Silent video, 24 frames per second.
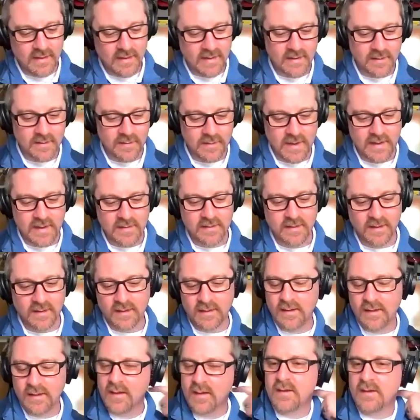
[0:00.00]
That's
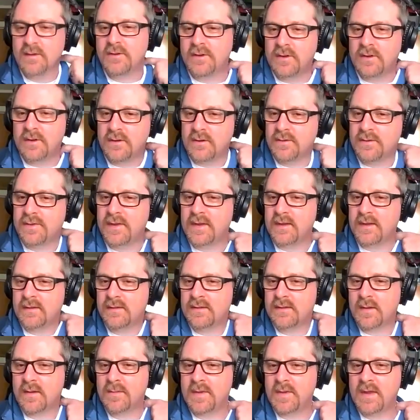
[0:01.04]
amazing. Do you think
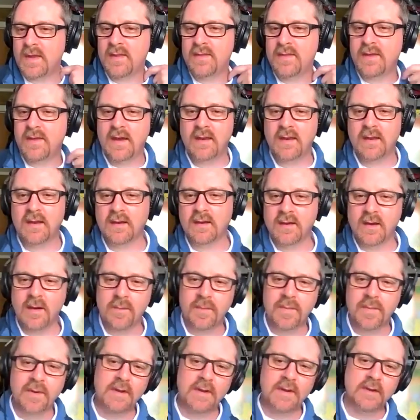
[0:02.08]
someday that a
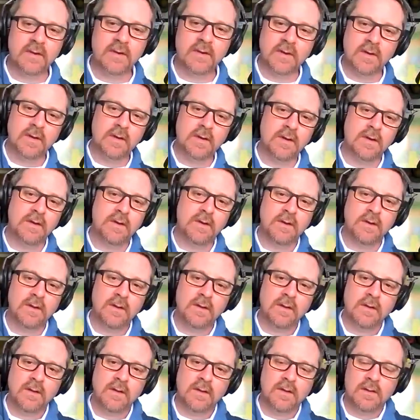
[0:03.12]
company could
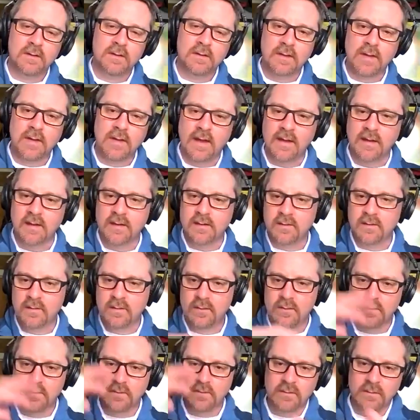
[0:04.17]
like
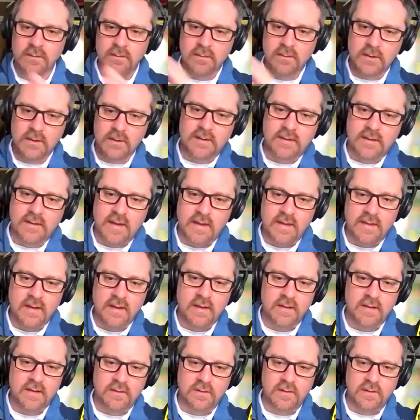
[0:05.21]
let's say the
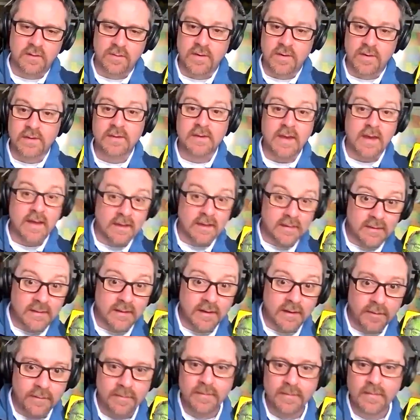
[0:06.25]
consumer scans
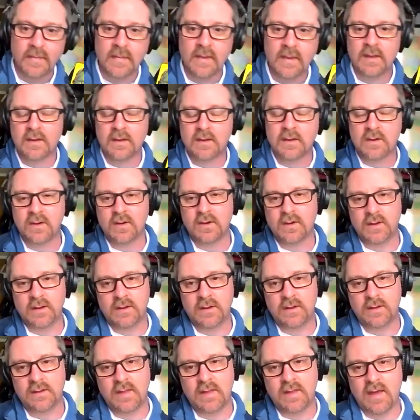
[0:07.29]
it,
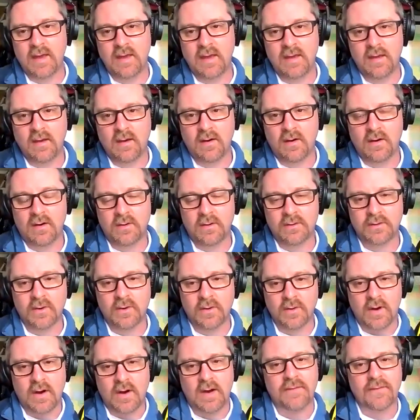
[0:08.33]
could they
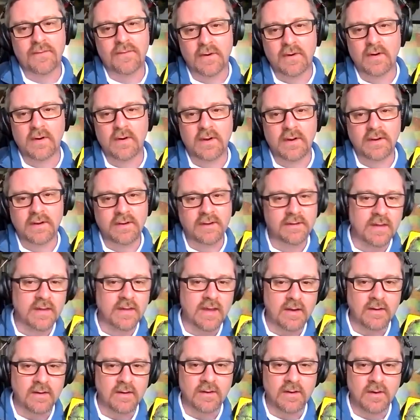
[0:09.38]
also offer a
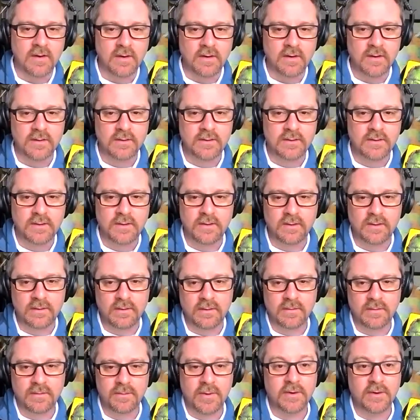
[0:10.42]
discount code
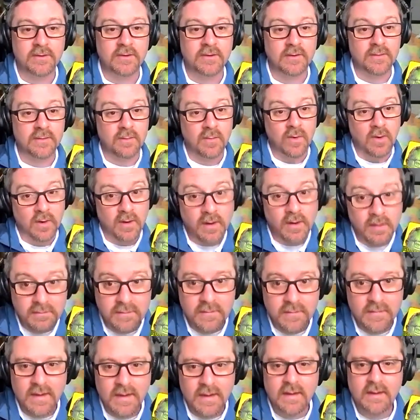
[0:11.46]
to purchase more?
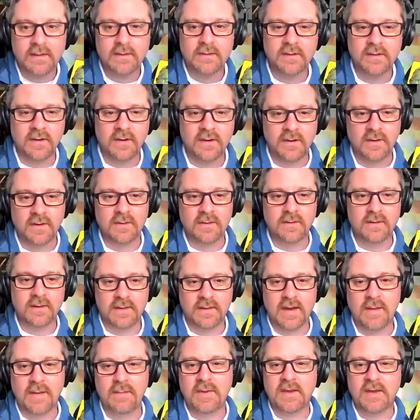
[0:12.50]
So
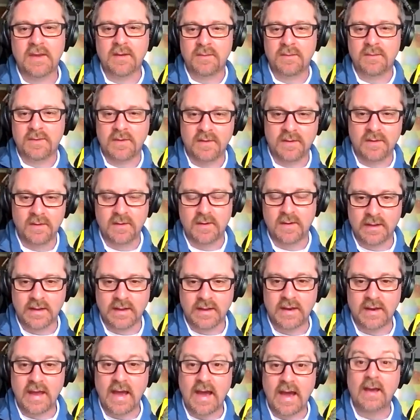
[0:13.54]
that becomes a
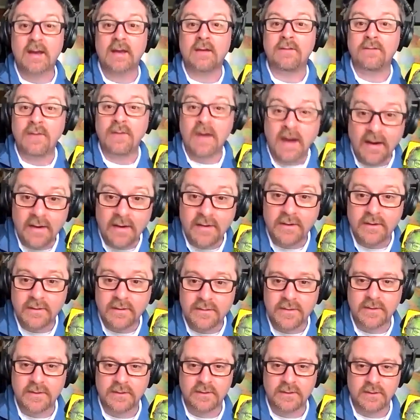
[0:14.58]
like an added value
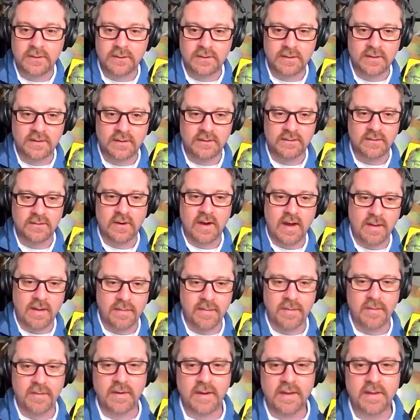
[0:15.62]
for using mm-hmm.
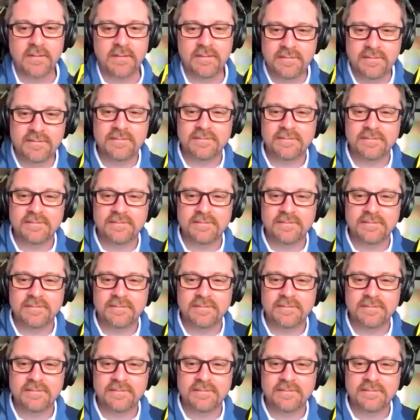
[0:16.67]
Scrapp, right?